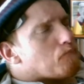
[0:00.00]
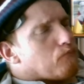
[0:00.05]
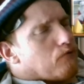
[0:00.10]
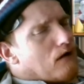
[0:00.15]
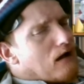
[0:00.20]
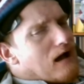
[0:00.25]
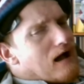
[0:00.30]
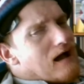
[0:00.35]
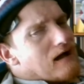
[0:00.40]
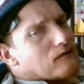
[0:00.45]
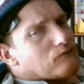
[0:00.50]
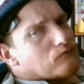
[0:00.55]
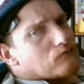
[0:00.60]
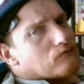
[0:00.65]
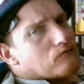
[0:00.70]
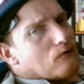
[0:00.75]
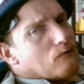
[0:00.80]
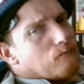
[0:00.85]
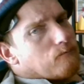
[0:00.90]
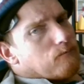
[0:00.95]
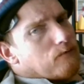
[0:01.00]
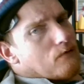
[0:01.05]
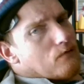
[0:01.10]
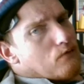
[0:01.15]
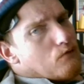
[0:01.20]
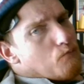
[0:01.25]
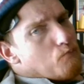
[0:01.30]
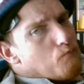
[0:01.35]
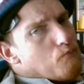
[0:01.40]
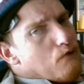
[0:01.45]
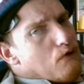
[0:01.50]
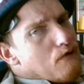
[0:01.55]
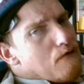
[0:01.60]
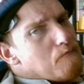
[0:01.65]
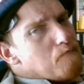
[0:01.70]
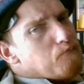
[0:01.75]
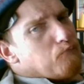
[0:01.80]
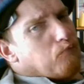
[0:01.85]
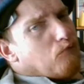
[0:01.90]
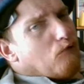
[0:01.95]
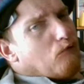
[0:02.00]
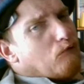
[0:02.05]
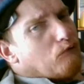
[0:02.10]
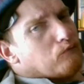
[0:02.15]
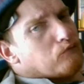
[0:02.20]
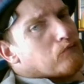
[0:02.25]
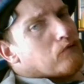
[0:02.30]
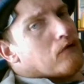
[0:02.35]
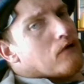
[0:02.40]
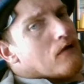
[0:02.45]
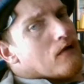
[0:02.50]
pasta for the meatballs,